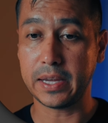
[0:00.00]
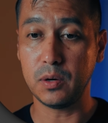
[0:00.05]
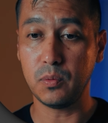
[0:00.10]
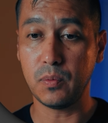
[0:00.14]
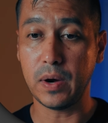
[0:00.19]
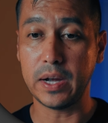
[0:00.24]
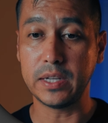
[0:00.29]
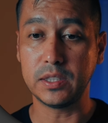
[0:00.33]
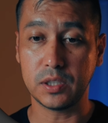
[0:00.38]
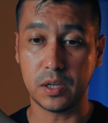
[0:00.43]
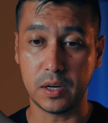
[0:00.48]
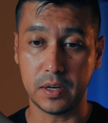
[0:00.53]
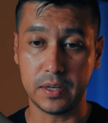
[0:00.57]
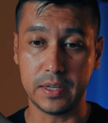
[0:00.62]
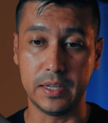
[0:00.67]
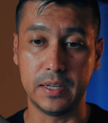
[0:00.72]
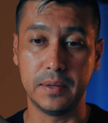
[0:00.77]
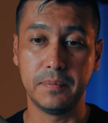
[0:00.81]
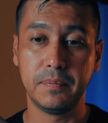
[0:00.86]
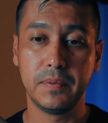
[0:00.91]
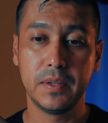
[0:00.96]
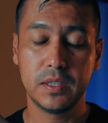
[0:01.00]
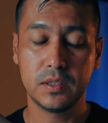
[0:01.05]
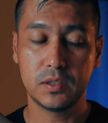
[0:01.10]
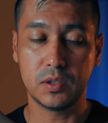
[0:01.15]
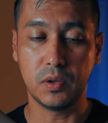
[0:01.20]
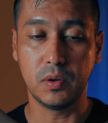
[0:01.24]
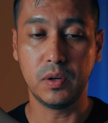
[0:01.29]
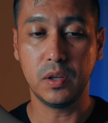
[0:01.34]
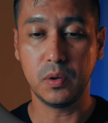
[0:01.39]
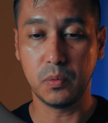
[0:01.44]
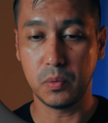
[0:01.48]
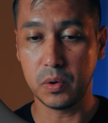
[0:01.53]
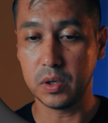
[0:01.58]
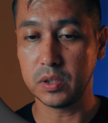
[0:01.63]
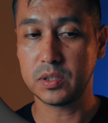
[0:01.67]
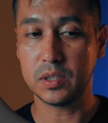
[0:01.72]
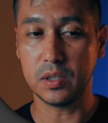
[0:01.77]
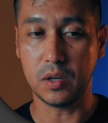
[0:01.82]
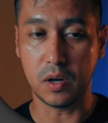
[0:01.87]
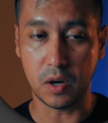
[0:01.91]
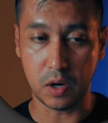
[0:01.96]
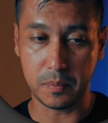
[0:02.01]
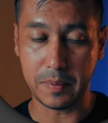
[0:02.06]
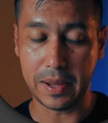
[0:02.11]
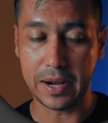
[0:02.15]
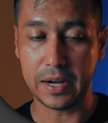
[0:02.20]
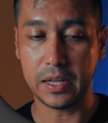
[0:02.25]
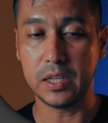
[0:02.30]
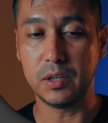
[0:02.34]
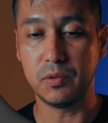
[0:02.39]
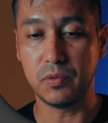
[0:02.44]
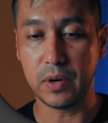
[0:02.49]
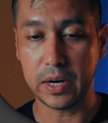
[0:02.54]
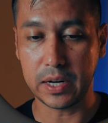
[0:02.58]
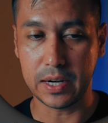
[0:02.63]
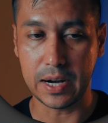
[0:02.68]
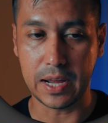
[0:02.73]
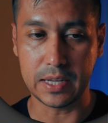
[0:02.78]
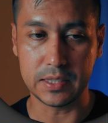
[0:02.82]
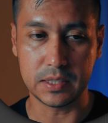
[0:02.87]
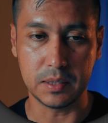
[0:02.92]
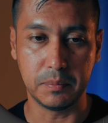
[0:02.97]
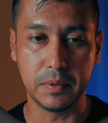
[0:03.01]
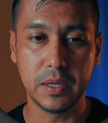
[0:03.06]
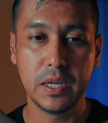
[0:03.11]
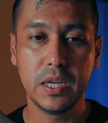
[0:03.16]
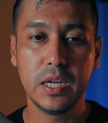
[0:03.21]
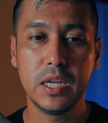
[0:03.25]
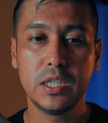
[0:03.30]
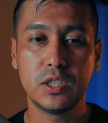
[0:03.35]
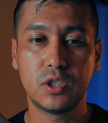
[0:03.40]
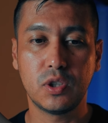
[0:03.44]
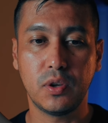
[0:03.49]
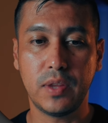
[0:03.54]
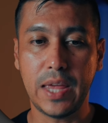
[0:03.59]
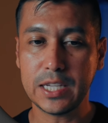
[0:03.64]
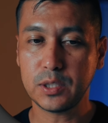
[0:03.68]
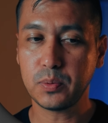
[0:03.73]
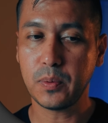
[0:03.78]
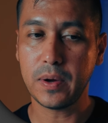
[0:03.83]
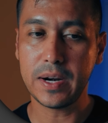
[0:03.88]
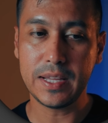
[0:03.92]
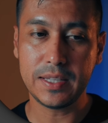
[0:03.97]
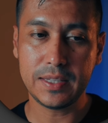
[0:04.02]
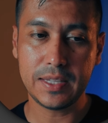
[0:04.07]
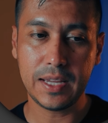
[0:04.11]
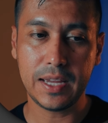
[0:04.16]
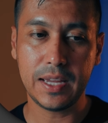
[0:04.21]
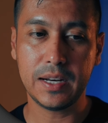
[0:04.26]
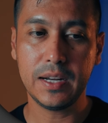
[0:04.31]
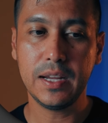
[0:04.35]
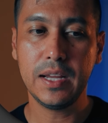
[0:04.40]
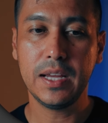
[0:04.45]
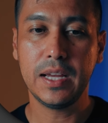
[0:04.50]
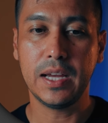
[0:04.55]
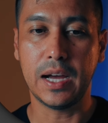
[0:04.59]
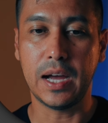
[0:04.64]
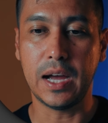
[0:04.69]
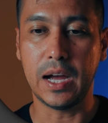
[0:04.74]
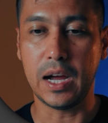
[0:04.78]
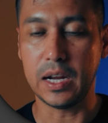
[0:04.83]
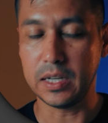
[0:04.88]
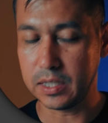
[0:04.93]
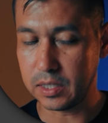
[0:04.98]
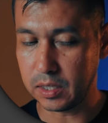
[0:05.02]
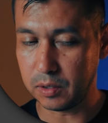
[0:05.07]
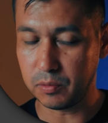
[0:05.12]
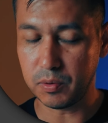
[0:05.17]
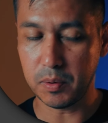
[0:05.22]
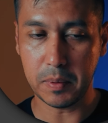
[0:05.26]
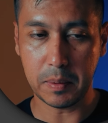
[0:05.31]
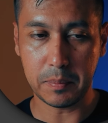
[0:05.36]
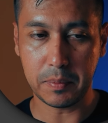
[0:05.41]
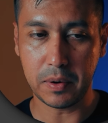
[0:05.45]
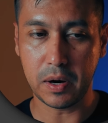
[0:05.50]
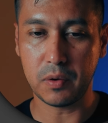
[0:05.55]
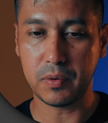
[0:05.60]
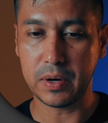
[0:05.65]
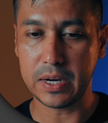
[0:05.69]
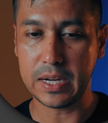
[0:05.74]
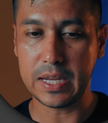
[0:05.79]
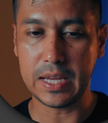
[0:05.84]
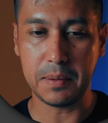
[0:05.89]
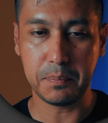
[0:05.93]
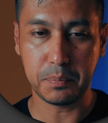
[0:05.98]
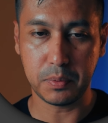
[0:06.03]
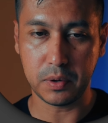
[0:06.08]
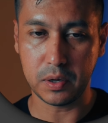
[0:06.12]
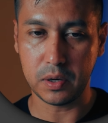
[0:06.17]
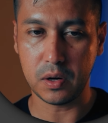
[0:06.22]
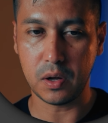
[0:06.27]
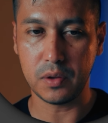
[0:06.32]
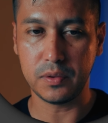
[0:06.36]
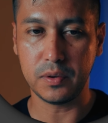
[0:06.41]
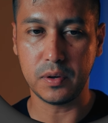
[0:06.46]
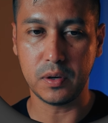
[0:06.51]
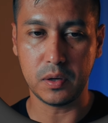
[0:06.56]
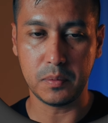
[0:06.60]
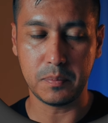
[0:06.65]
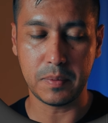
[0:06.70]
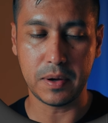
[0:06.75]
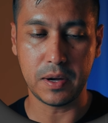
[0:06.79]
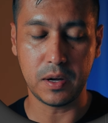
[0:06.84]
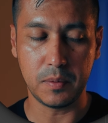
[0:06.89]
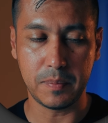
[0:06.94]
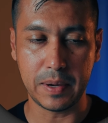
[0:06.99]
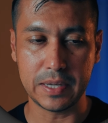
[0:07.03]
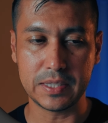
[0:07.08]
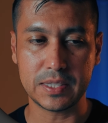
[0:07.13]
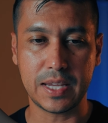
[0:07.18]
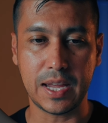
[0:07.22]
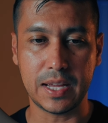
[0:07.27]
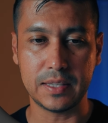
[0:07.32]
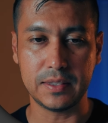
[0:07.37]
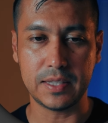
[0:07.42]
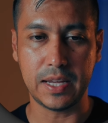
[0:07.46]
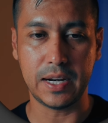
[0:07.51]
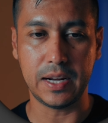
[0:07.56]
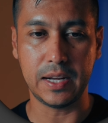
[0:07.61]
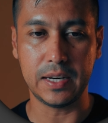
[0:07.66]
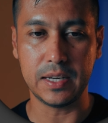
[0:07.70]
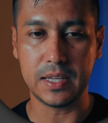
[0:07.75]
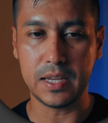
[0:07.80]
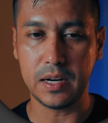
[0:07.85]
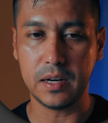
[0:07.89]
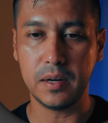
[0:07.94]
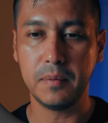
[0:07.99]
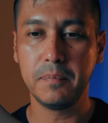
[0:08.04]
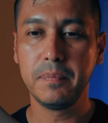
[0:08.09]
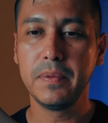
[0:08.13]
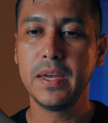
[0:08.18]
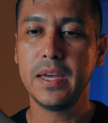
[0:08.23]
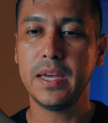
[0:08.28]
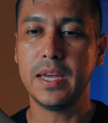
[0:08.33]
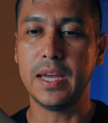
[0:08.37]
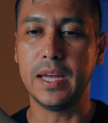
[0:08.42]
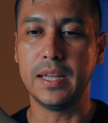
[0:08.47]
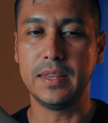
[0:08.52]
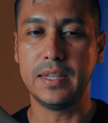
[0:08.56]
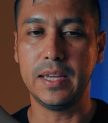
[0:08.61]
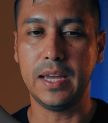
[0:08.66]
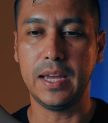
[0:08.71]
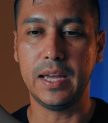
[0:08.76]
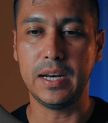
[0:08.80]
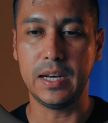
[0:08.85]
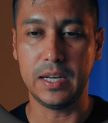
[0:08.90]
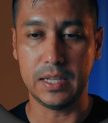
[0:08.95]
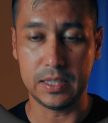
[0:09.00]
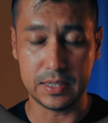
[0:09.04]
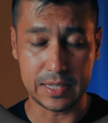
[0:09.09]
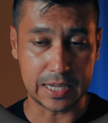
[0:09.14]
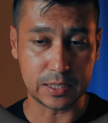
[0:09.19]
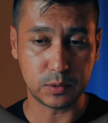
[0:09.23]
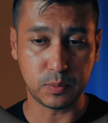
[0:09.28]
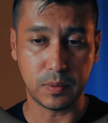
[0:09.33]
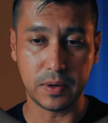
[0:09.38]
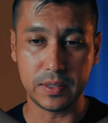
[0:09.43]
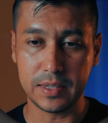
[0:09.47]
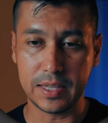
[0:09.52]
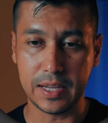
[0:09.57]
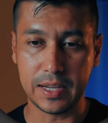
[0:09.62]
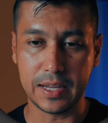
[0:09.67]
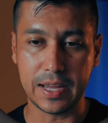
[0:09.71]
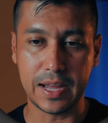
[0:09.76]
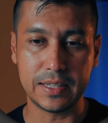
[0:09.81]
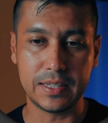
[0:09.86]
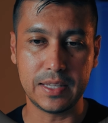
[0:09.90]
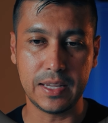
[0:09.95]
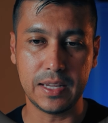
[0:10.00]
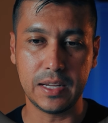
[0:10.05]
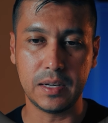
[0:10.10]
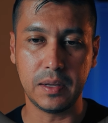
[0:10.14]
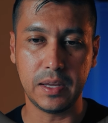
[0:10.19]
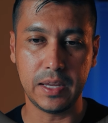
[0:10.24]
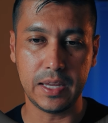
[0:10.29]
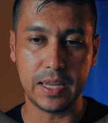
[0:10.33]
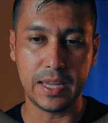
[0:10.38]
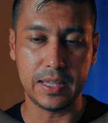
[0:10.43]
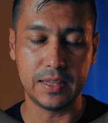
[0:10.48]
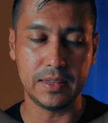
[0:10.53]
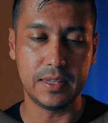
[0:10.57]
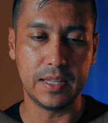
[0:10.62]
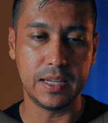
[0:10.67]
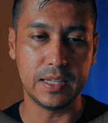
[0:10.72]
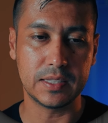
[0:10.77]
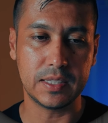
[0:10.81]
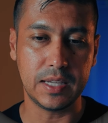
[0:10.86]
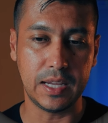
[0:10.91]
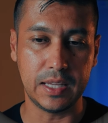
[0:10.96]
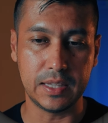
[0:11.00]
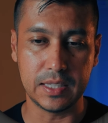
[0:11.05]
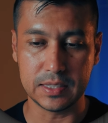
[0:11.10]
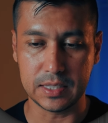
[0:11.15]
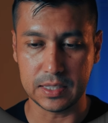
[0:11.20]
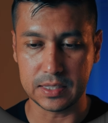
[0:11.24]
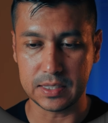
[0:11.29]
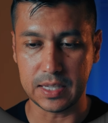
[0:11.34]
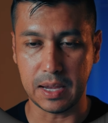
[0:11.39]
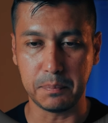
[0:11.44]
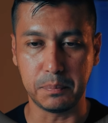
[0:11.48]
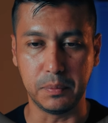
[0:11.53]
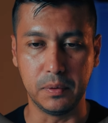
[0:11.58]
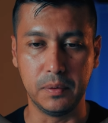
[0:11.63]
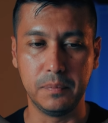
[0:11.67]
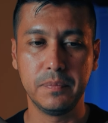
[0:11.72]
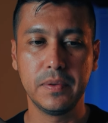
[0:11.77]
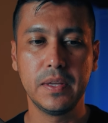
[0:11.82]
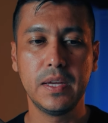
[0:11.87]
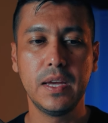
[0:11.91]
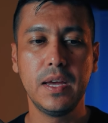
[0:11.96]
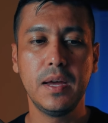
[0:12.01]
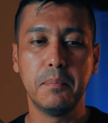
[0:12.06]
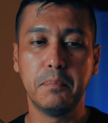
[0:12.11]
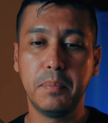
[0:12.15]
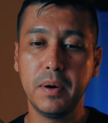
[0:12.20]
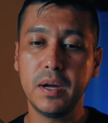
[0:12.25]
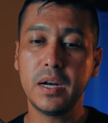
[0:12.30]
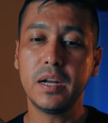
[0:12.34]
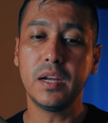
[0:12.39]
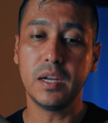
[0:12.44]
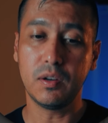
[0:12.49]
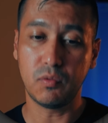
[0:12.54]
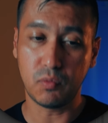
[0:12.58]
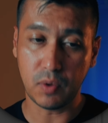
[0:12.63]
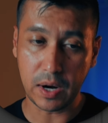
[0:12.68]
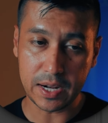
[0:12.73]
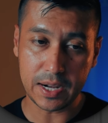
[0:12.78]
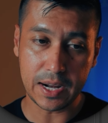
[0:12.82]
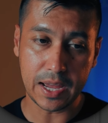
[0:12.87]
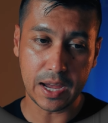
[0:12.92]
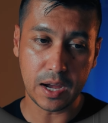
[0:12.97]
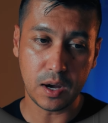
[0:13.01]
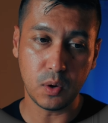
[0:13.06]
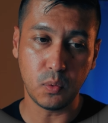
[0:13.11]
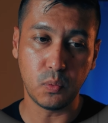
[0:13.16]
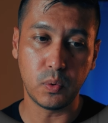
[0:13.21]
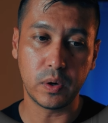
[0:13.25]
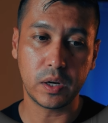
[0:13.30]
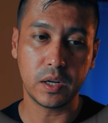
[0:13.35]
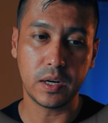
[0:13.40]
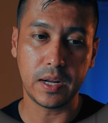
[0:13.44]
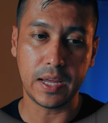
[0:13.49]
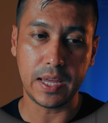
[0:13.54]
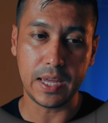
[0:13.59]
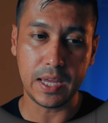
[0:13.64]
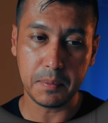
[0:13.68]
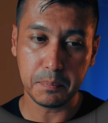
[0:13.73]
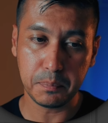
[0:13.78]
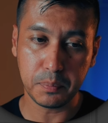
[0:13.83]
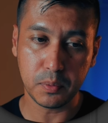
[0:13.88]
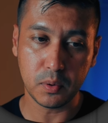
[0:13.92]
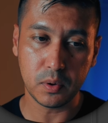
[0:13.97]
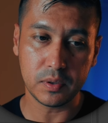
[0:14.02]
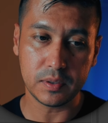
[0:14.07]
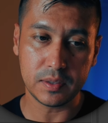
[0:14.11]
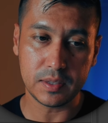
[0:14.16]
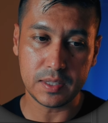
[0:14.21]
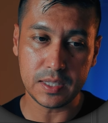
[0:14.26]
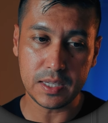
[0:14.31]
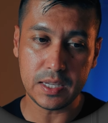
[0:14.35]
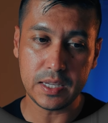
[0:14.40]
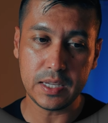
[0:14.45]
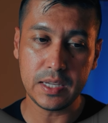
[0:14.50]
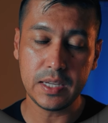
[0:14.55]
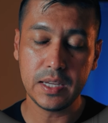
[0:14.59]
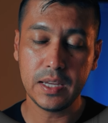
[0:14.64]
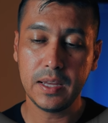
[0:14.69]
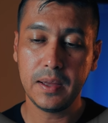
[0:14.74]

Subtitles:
white target. So in other words, automatically recognize them. So that's what it did. I remember I already imported all my scan data in here, and then that's one thing I did in this example. But right now we're gonna import the